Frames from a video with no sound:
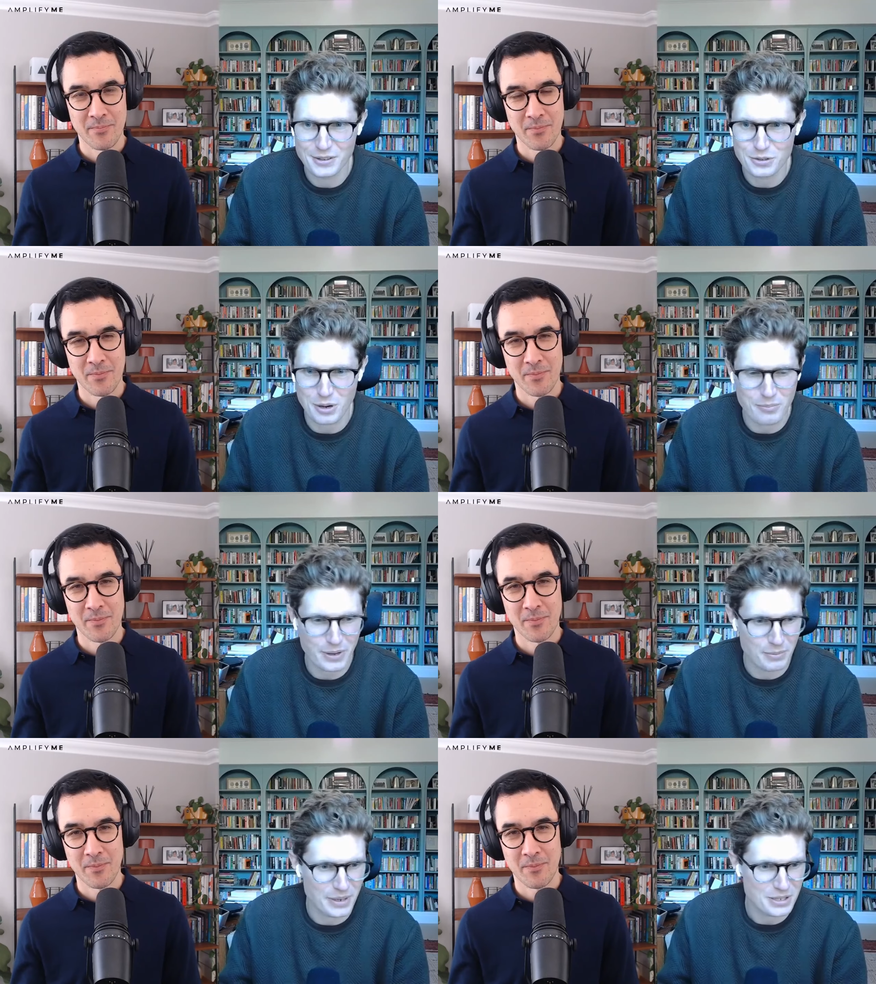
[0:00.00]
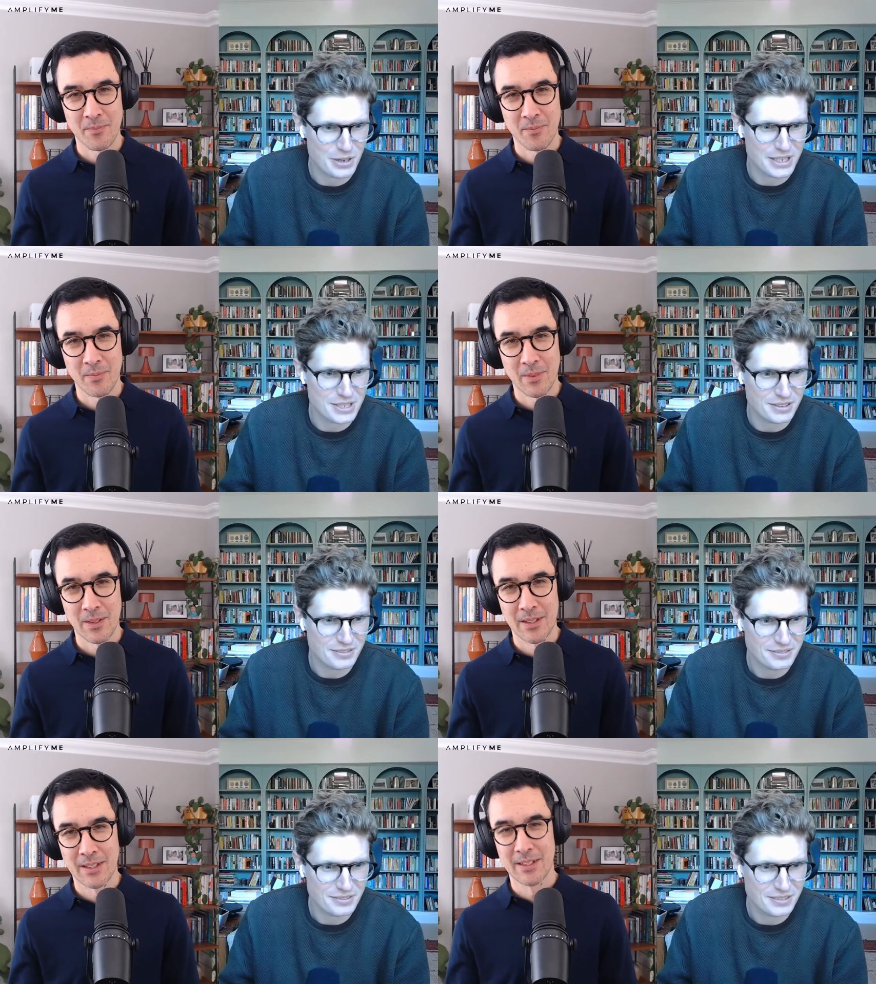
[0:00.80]
Speaker 1: Trump
Speaker 2: administration.
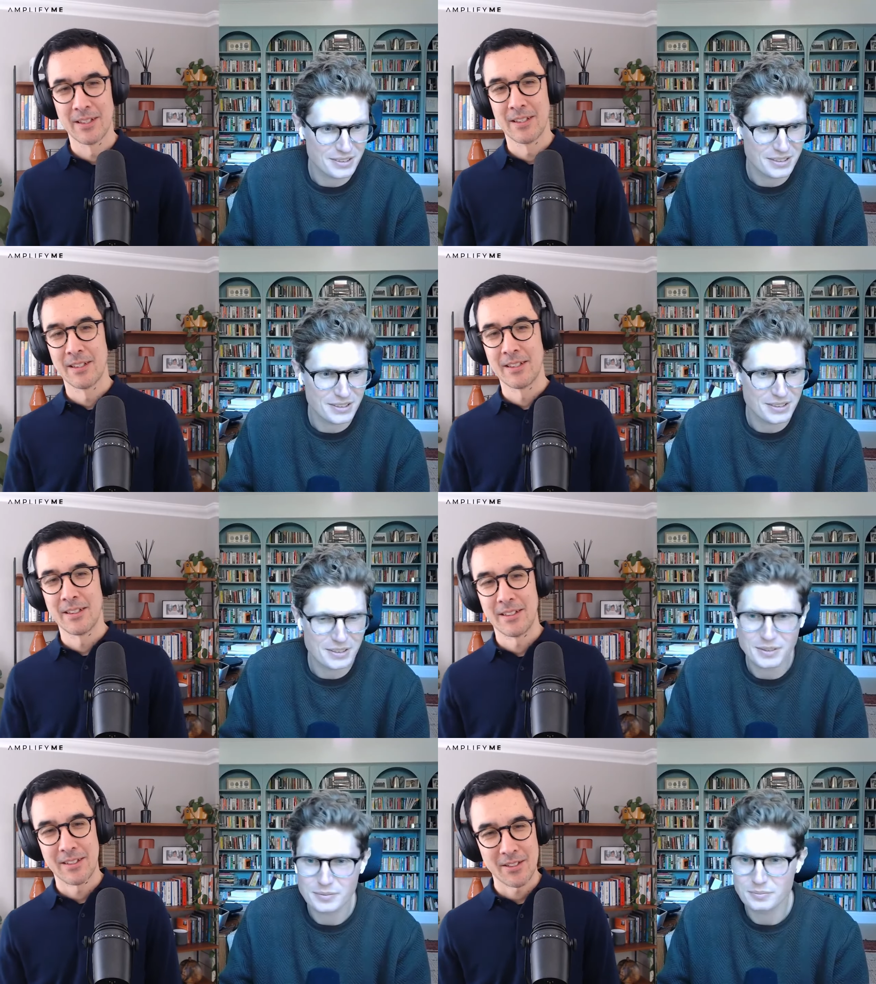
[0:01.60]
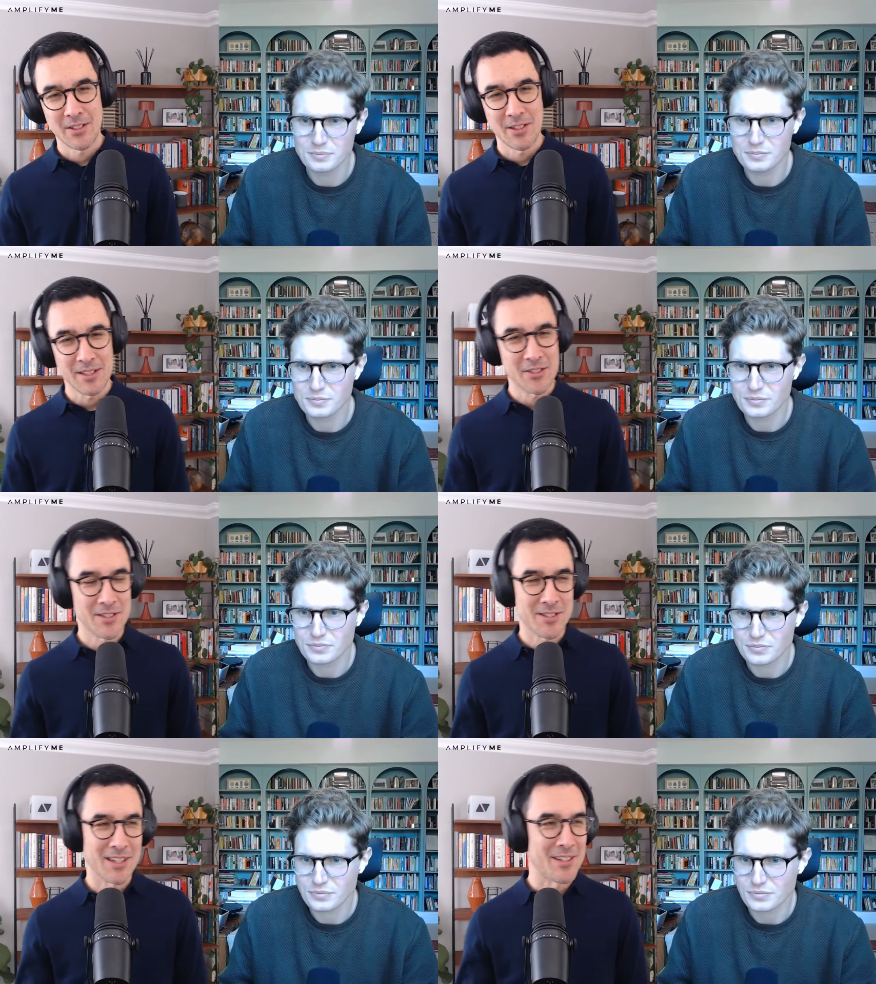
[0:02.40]
Speaker 1: It
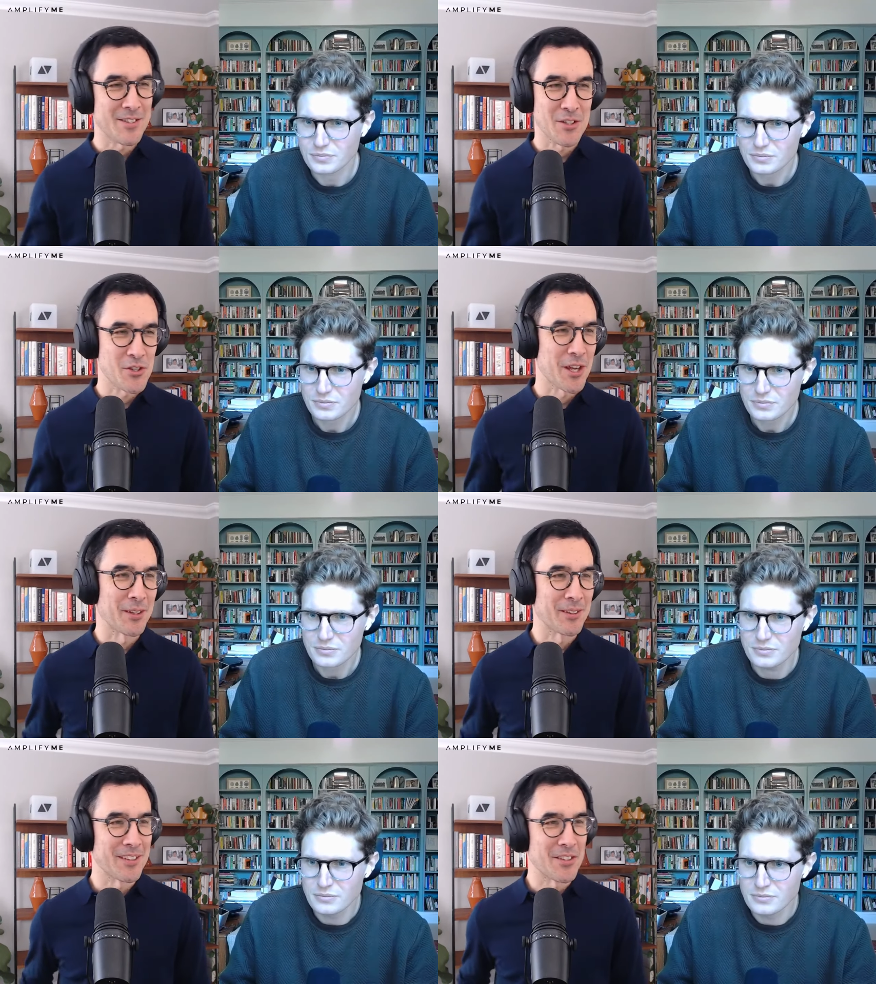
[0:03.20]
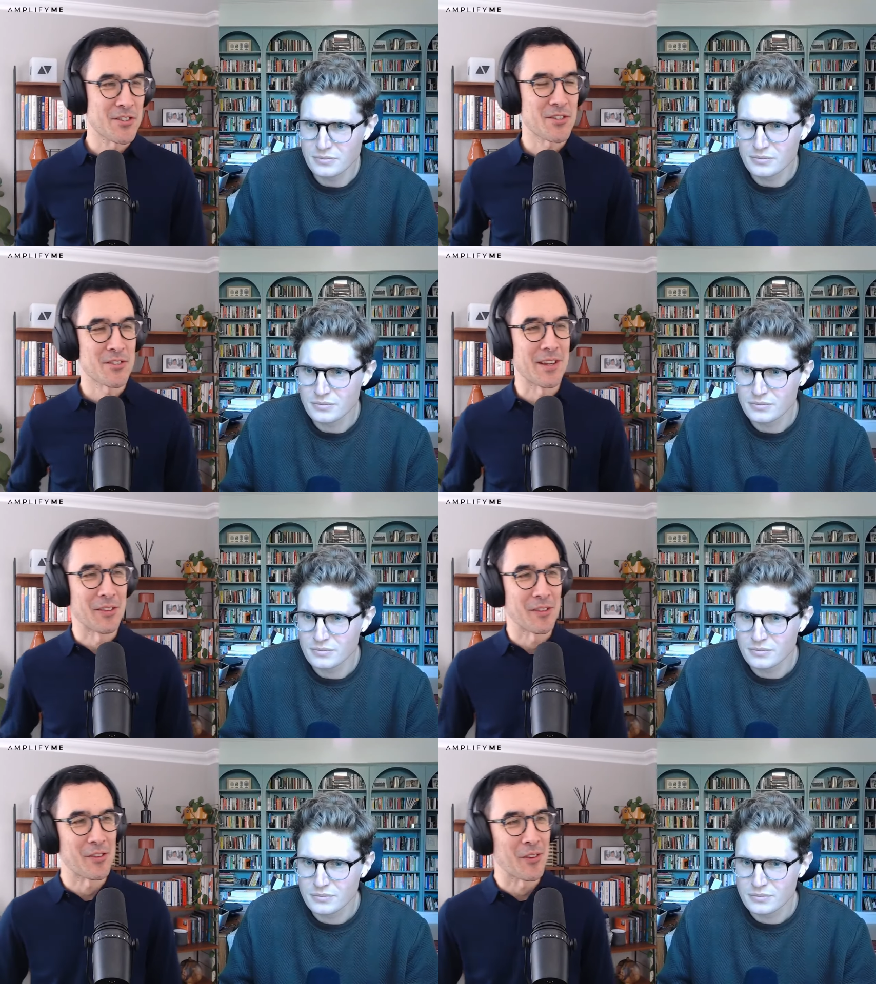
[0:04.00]
just goes to show the
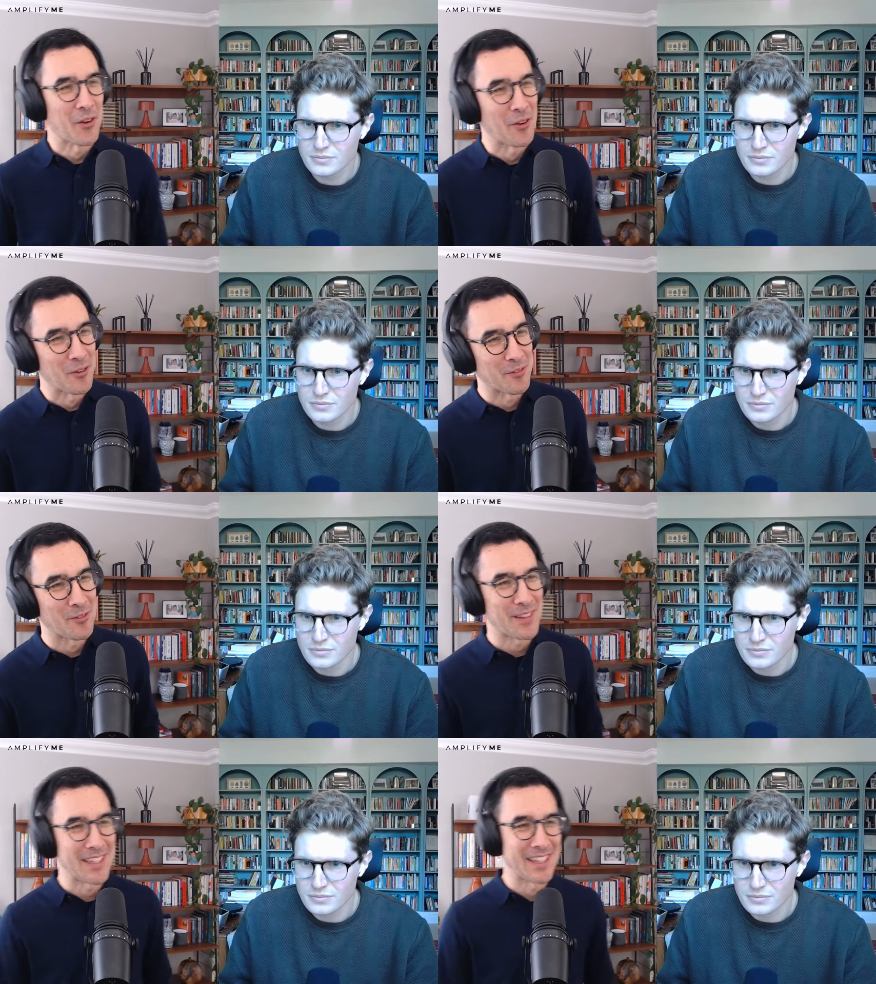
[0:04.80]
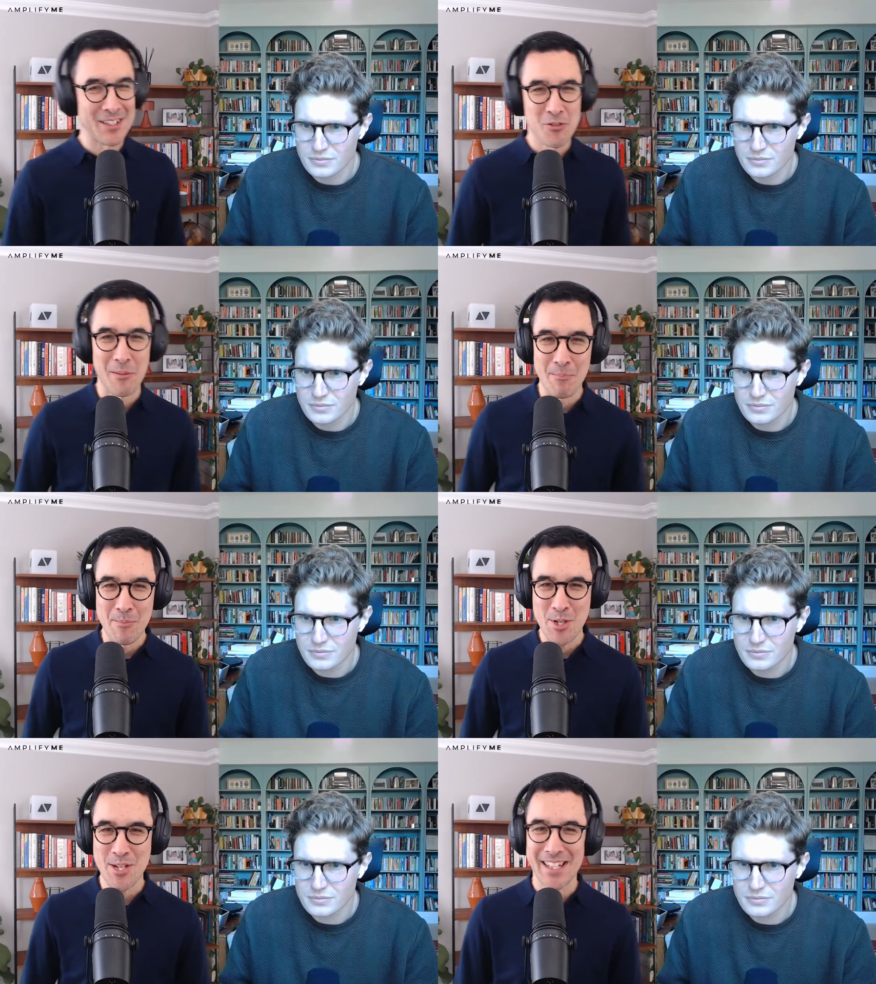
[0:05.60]
strength of the Trump
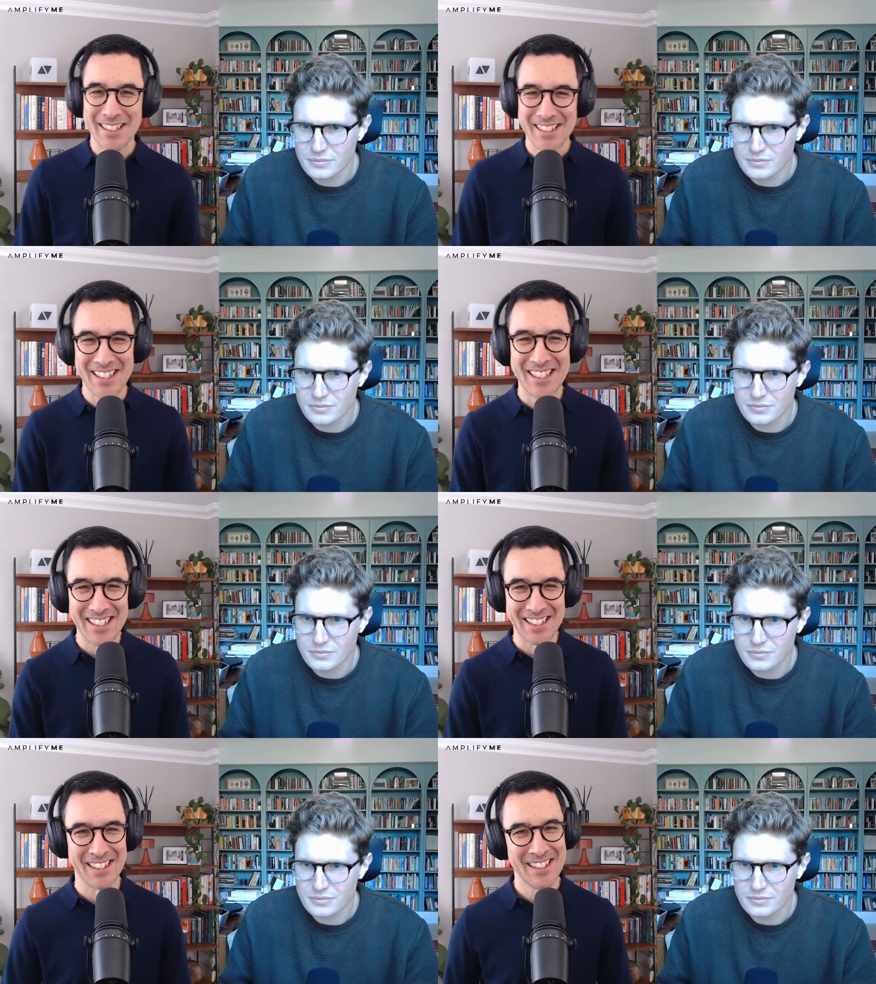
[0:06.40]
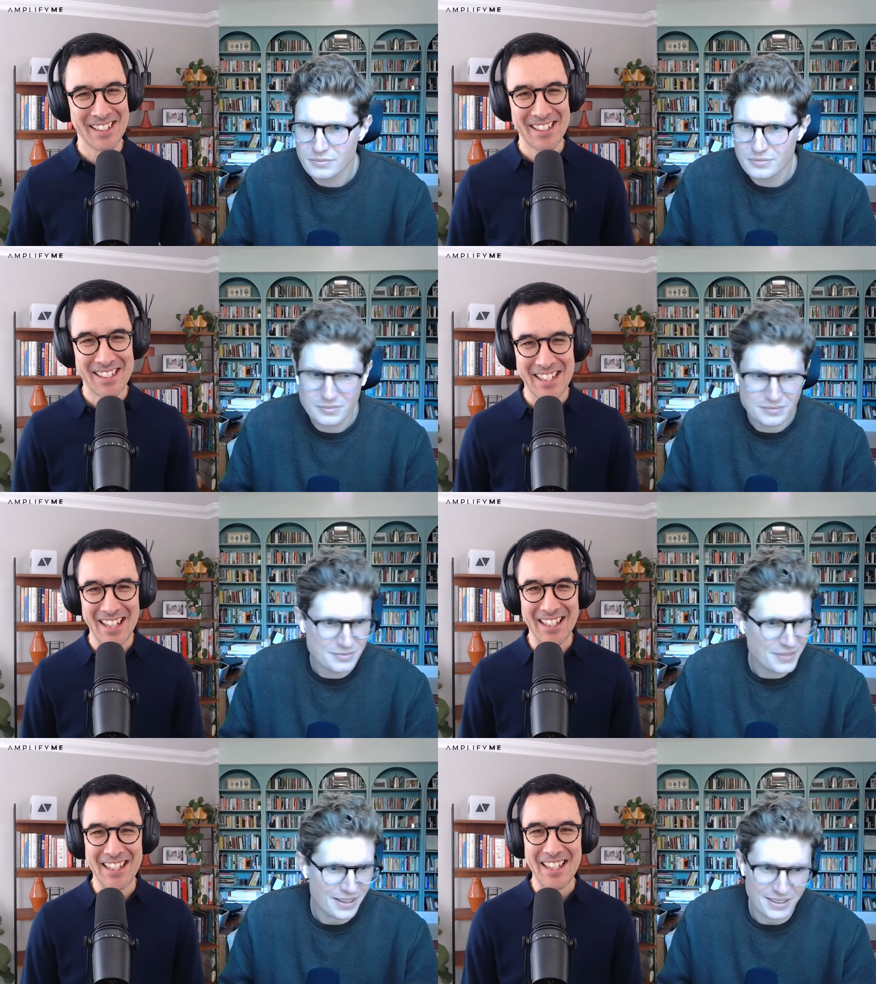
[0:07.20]
machine
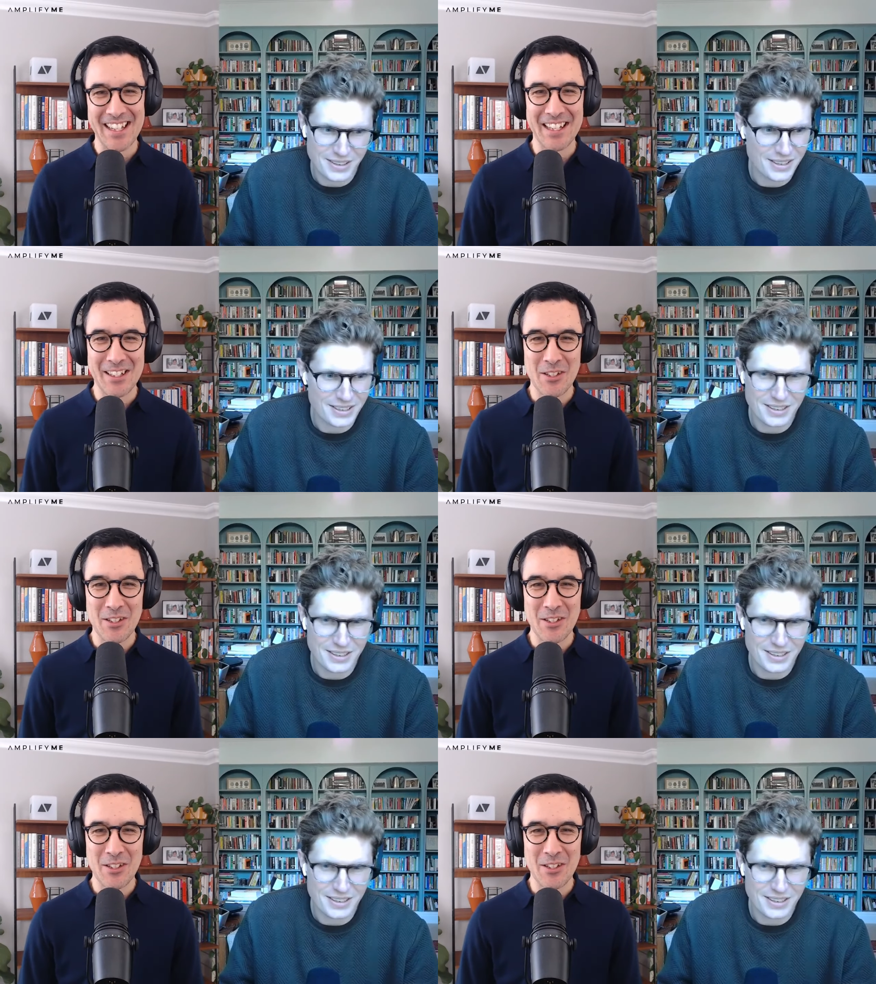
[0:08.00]
and the